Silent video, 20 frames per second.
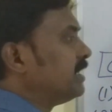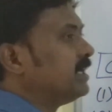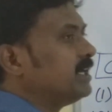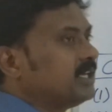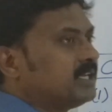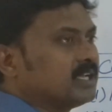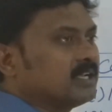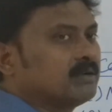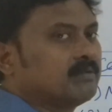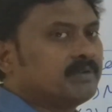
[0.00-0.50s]

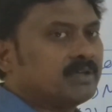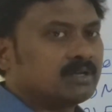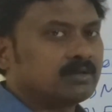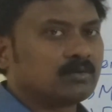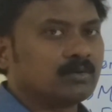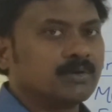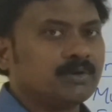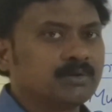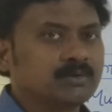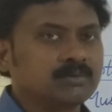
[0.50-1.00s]
detail we are
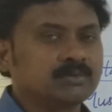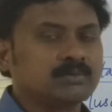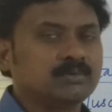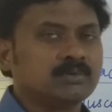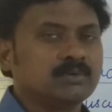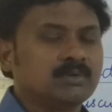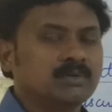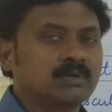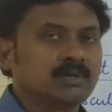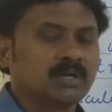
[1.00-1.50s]
going
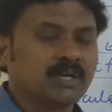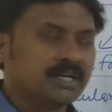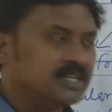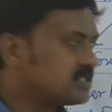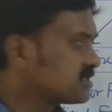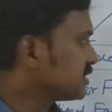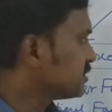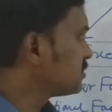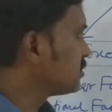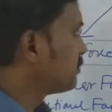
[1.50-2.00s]
to
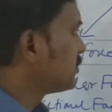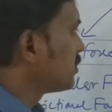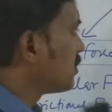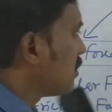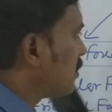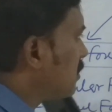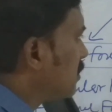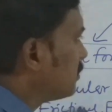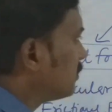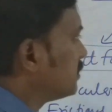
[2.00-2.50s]
discuss about
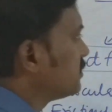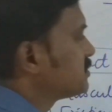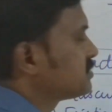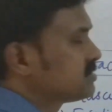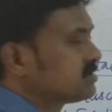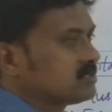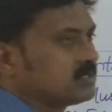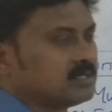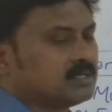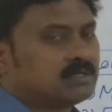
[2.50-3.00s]
all
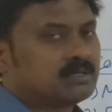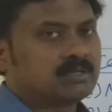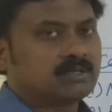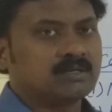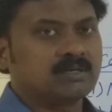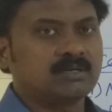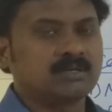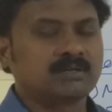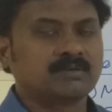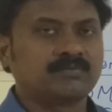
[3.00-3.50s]
these
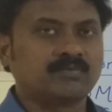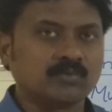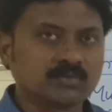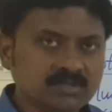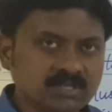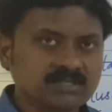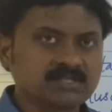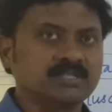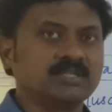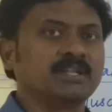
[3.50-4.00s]

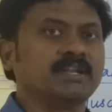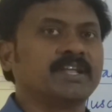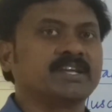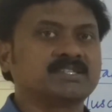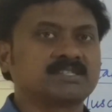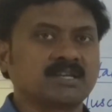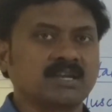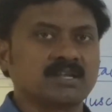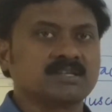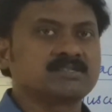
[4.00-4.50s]
forces in the
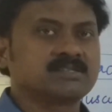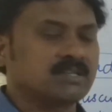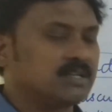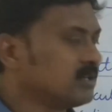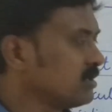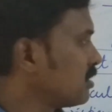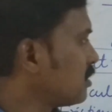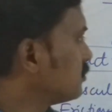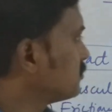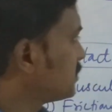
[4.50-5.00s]
next class.
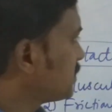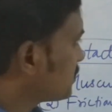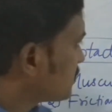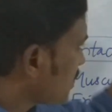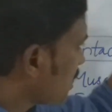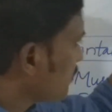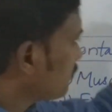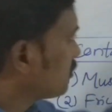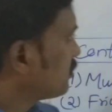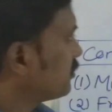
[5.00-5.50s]
Now
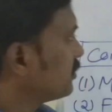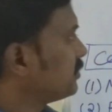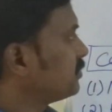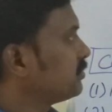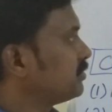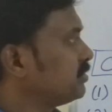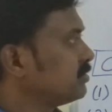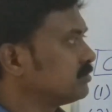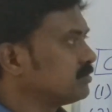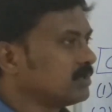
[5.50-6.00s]
just I am going to
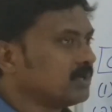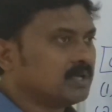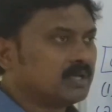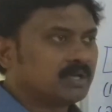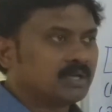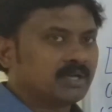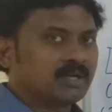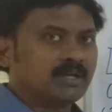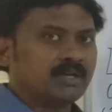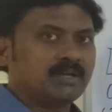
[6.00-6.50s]
give
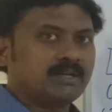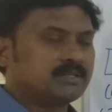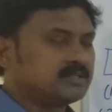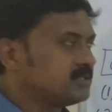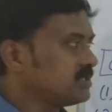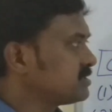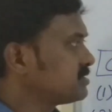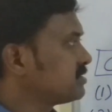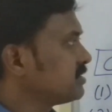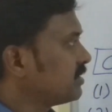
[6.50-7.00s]

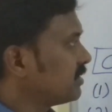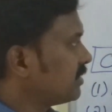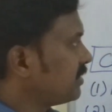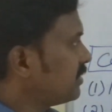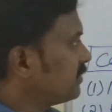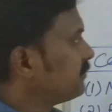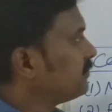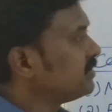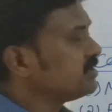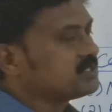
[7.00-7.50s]

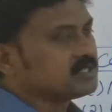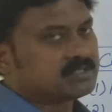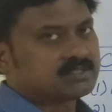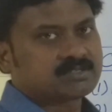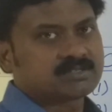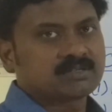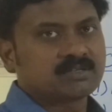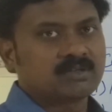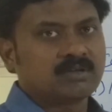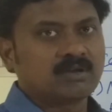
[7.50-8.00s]

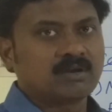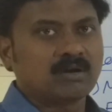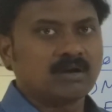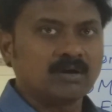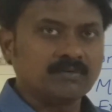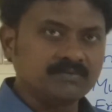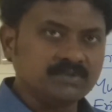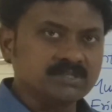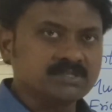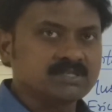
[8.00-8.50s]
definitions
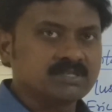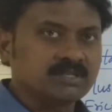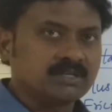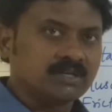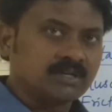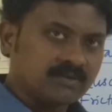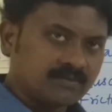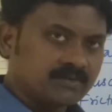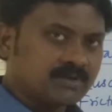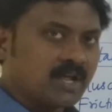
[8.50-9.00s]
of these
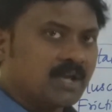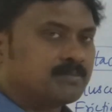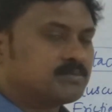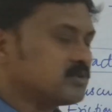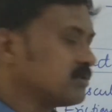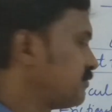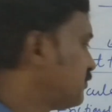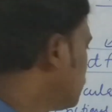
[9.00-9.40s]
types of